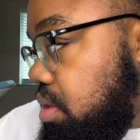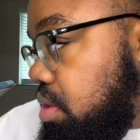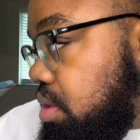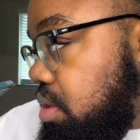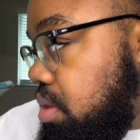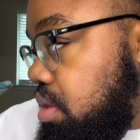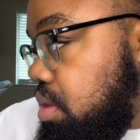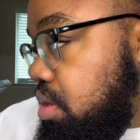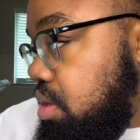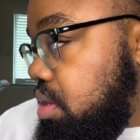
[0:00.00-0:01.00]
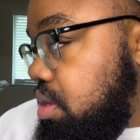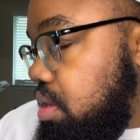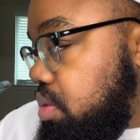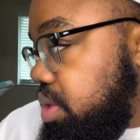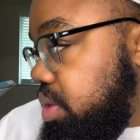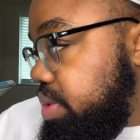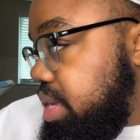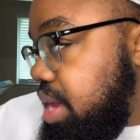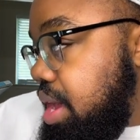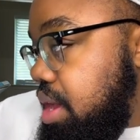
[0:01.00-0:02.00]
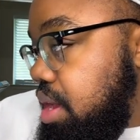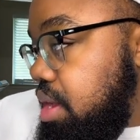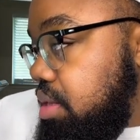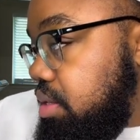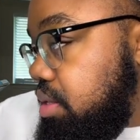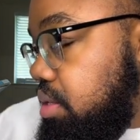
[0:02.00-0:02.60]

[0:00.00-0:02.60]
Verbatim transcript: Uh, where we at?